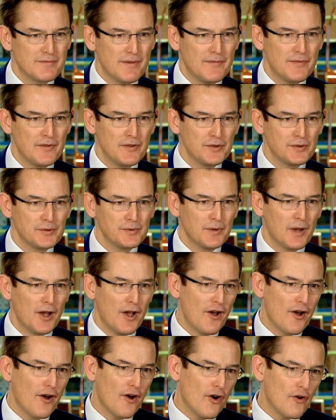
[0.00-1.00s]
review
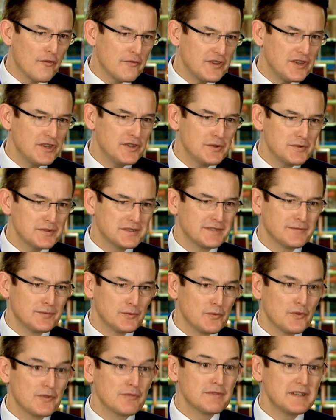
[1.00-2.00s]
of the use of
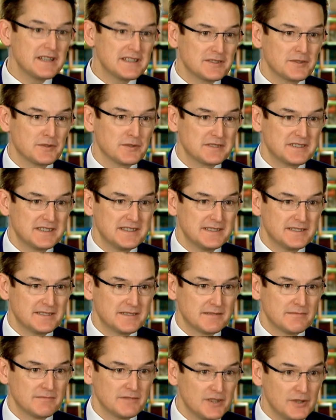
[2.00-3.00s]
all the
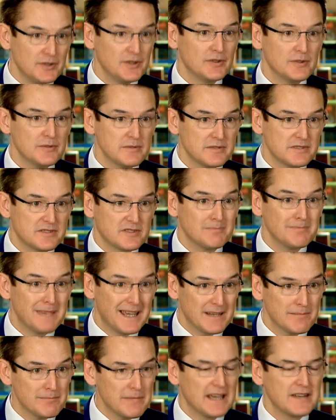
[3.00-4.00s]
resources you used to
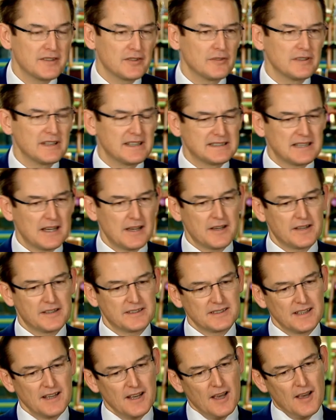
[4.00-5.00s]
make Maton
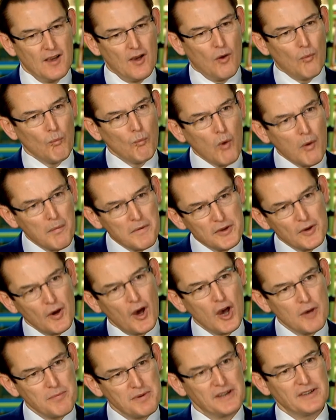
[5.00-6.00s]
Guitars. What were you
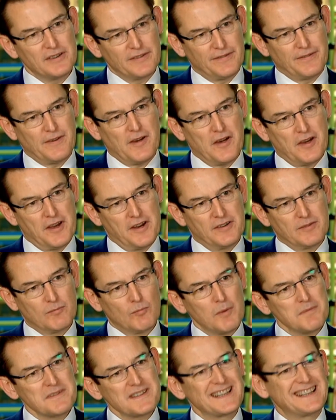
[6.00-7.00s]
hoping to find, and
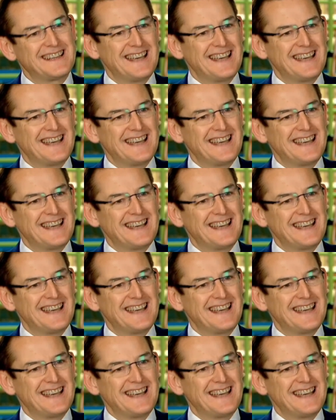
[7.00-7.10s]
what was the